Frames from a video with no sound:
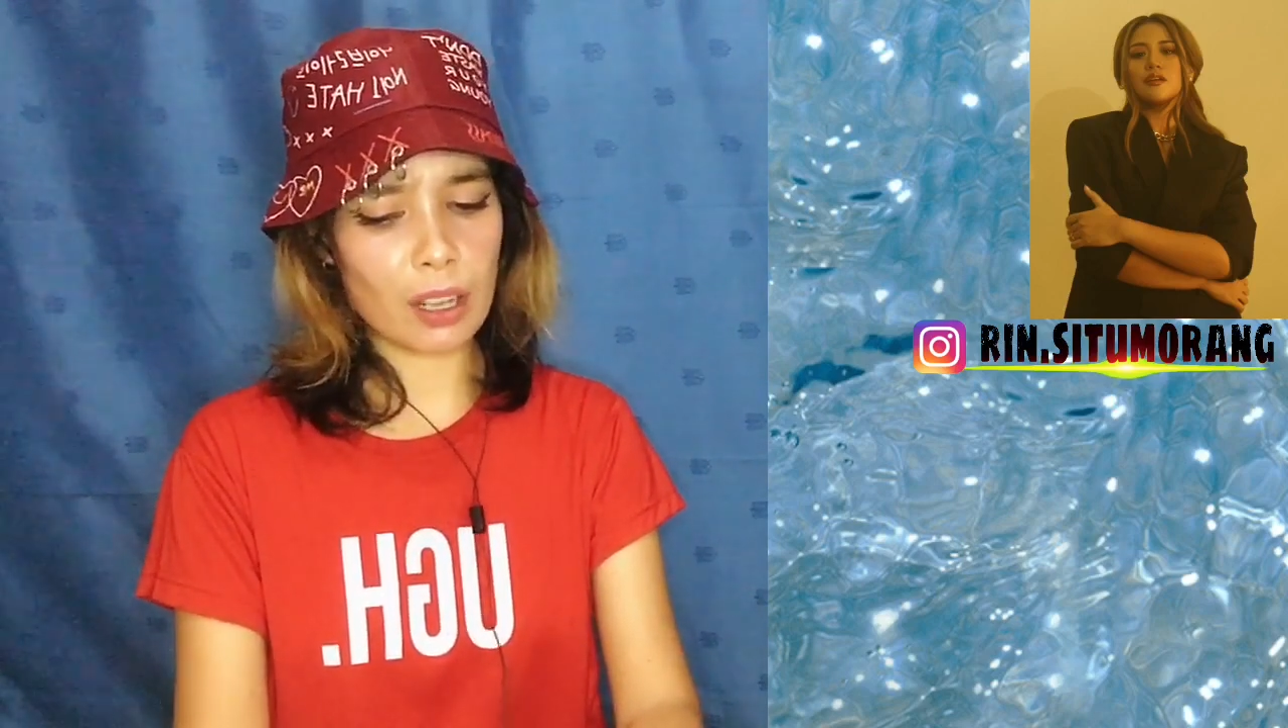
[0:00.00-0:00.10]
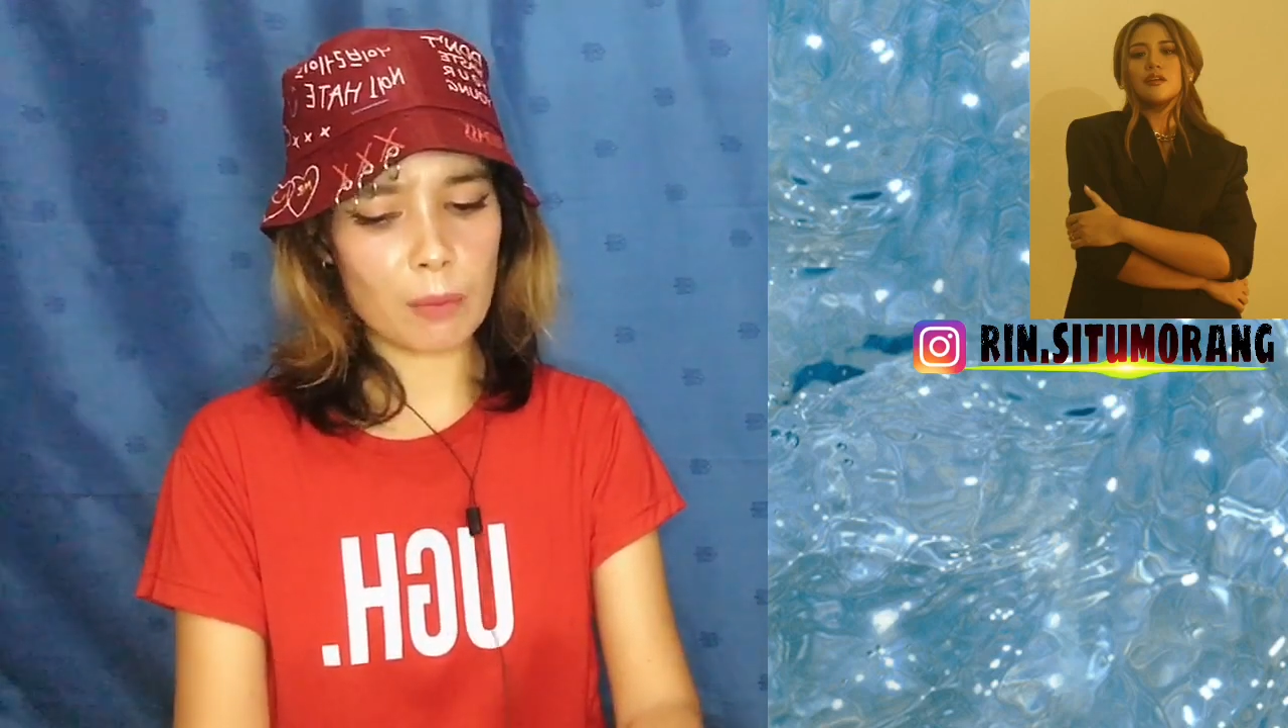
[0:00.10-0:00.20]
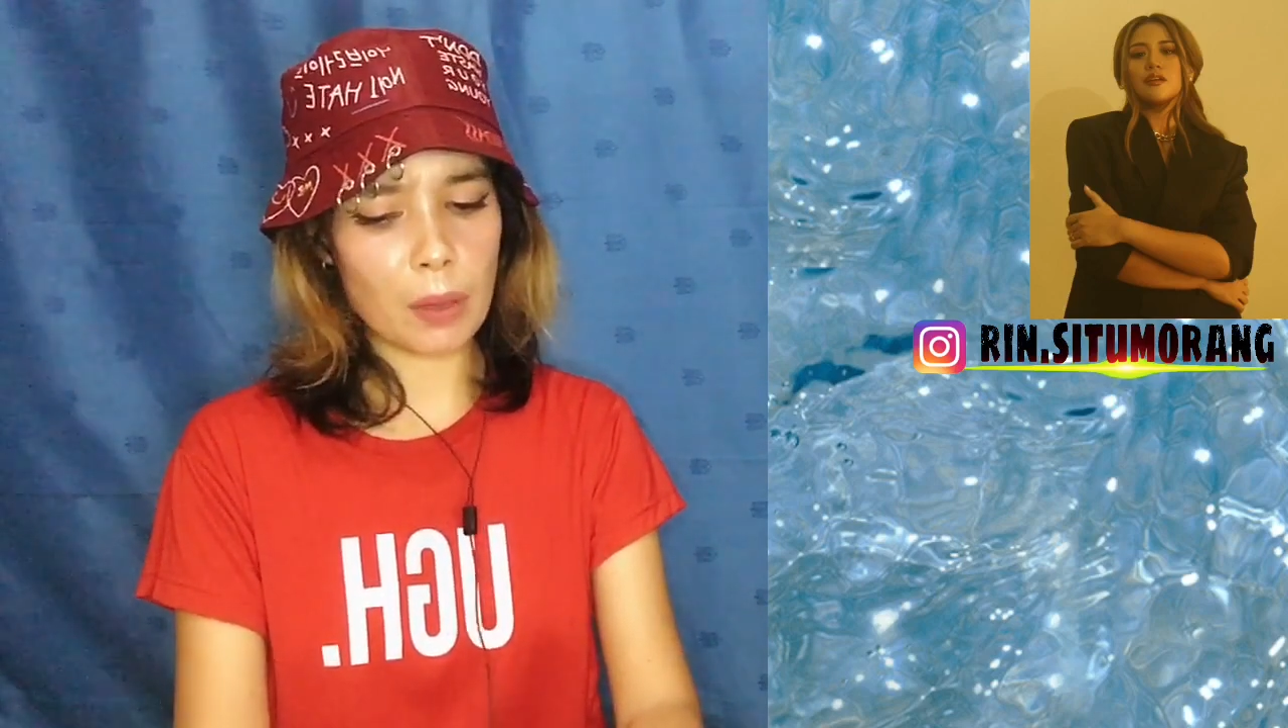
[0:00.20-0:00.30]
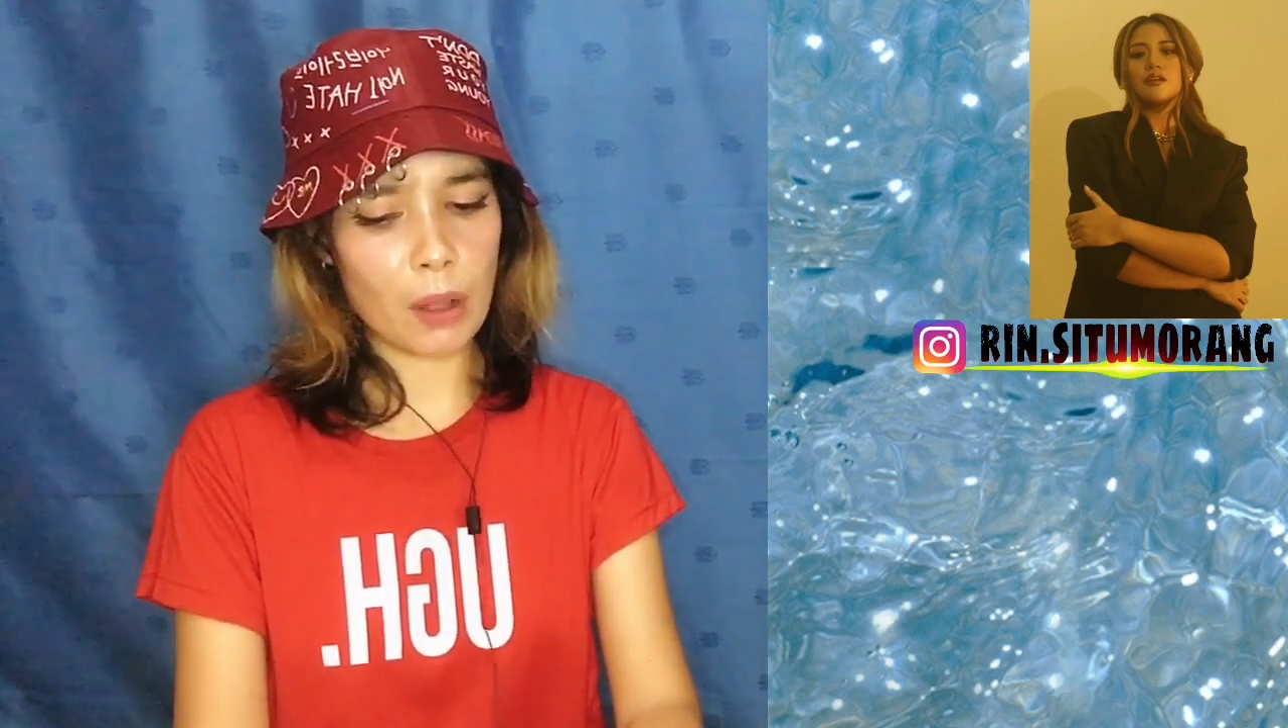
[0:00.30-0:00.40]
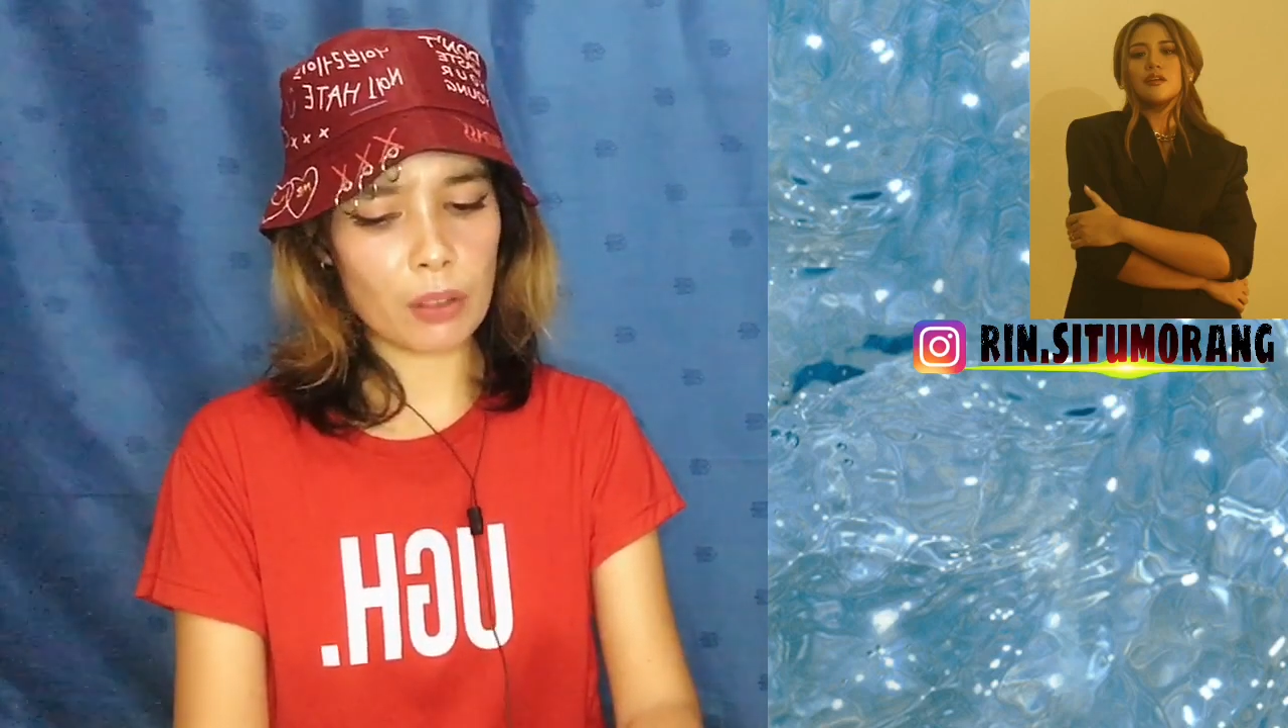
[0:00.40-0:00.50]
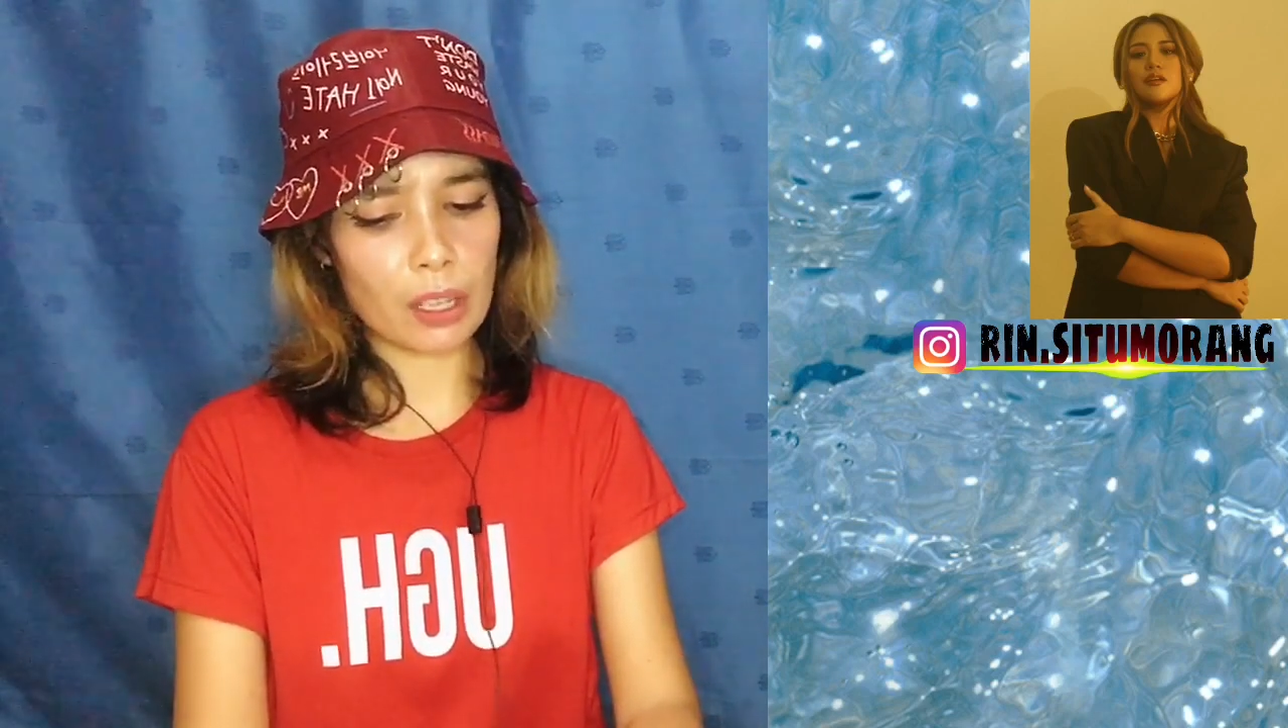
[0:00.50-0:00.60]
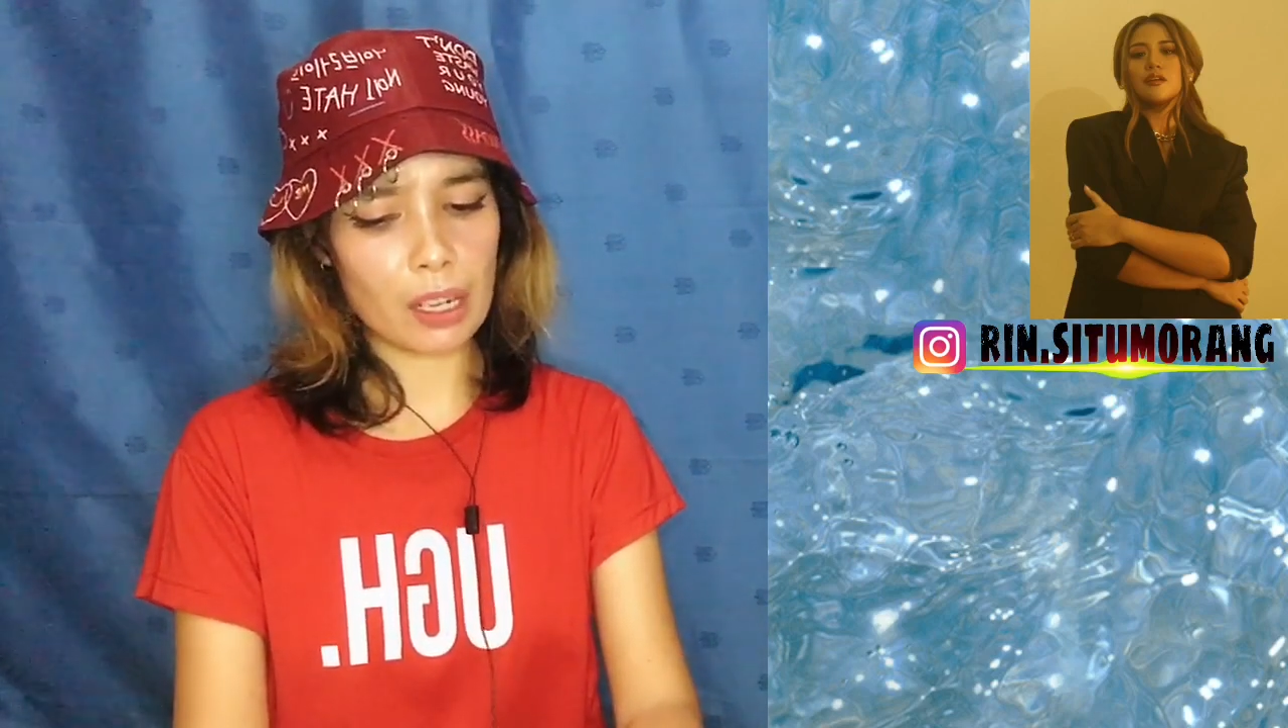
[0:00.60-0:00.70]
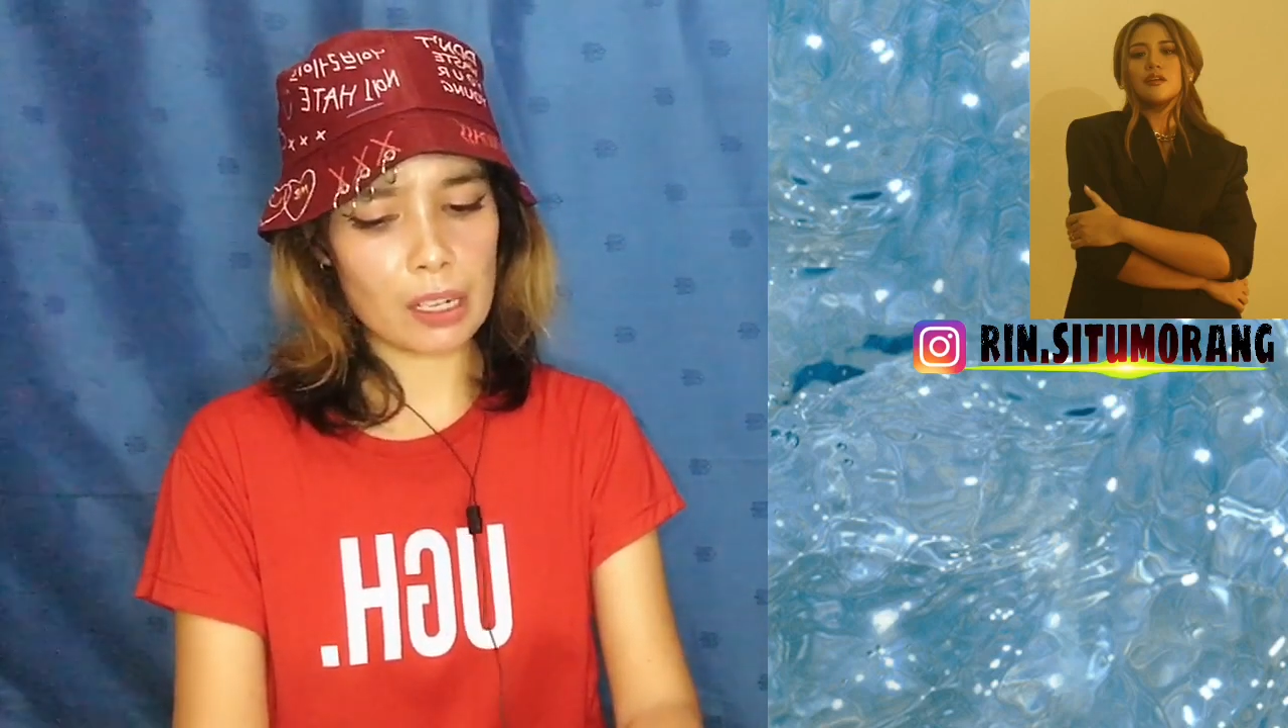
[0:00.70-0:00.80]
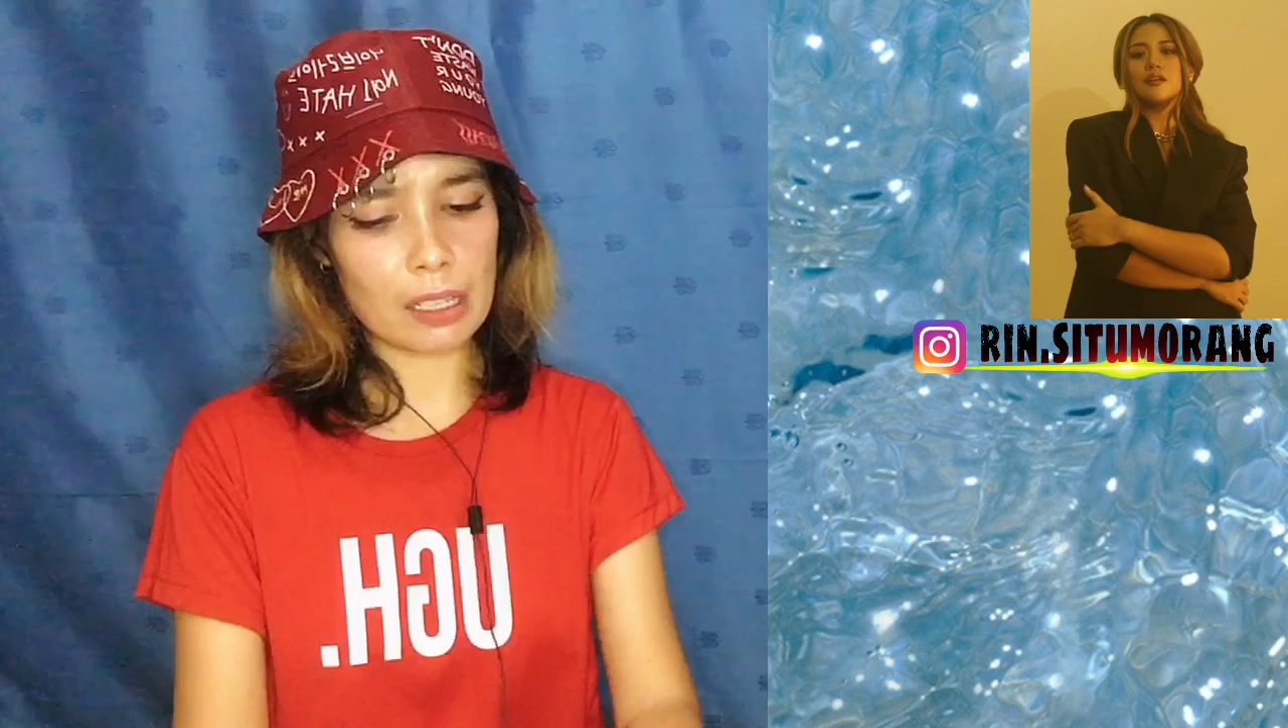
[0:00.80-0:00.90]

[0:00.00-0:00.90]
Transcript: about here